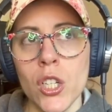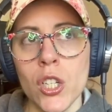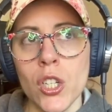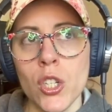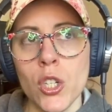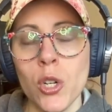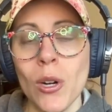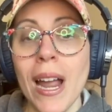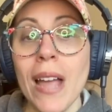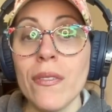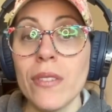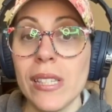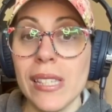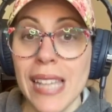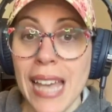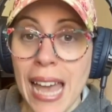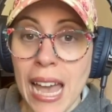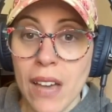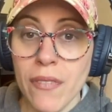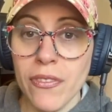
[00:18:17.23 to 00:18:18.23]
Travis
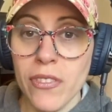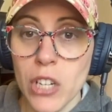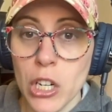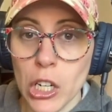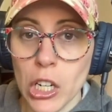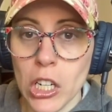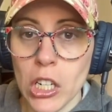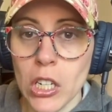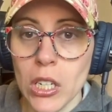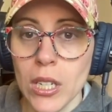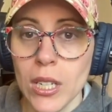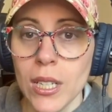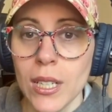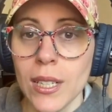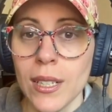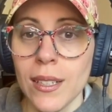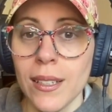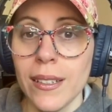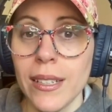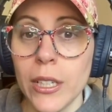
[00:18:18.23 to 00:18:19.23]
Hafner
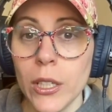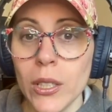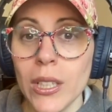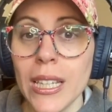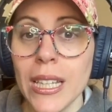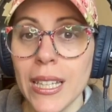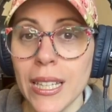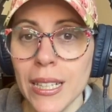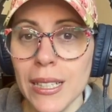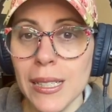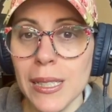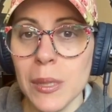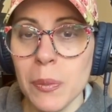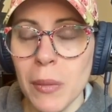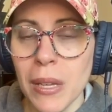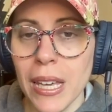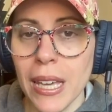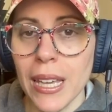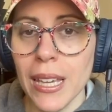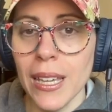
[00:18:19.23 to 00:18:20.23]
nearly killed
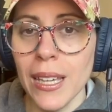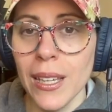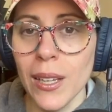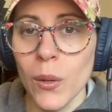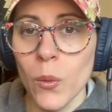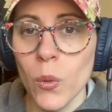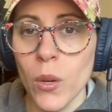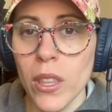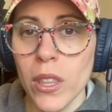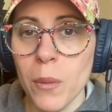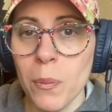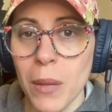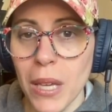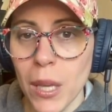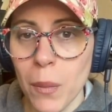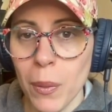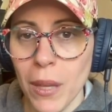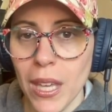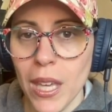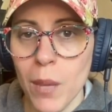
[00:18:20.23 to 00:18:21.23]
me with a
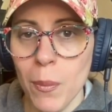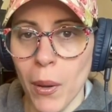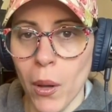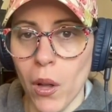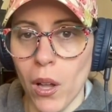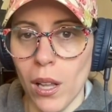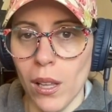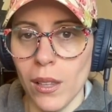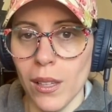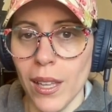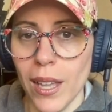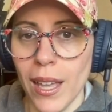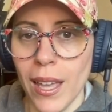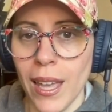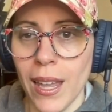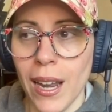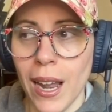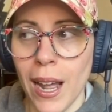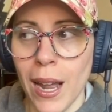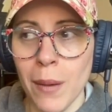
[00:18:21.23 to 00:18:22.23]
BP ball.
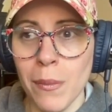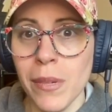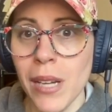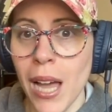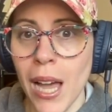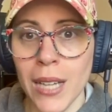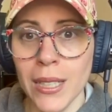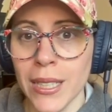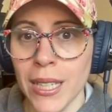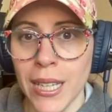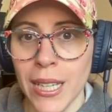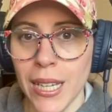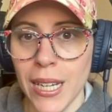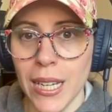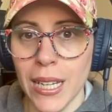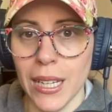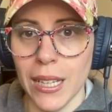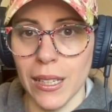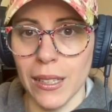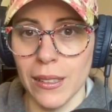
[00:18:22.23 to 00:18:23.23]
And I'm not
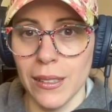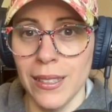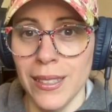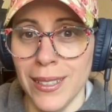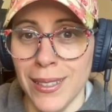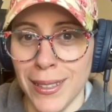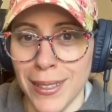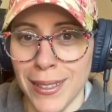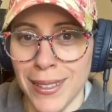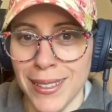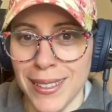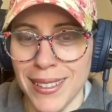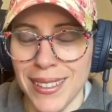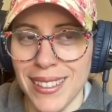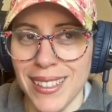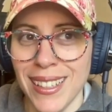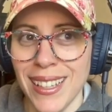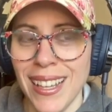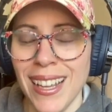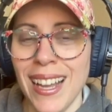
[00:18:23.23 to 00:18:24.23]
kidding.
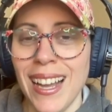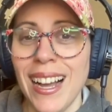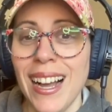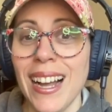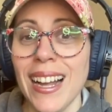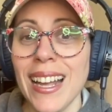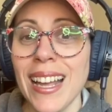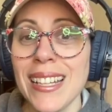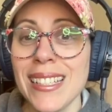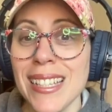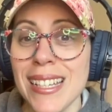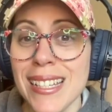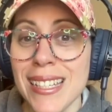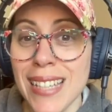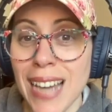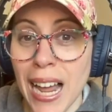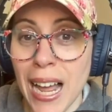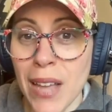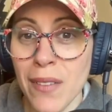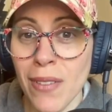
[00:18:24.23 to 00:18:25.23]
I had to
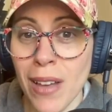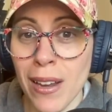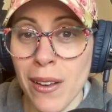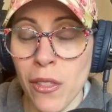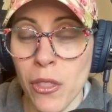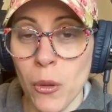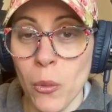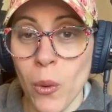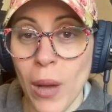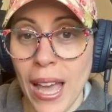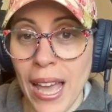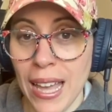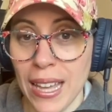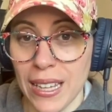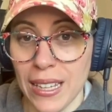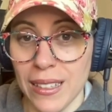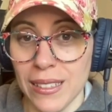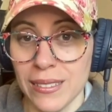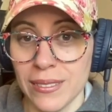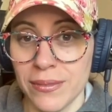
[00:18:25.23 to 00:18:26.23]
dive out of the
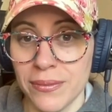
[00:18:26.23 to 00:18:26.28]
way.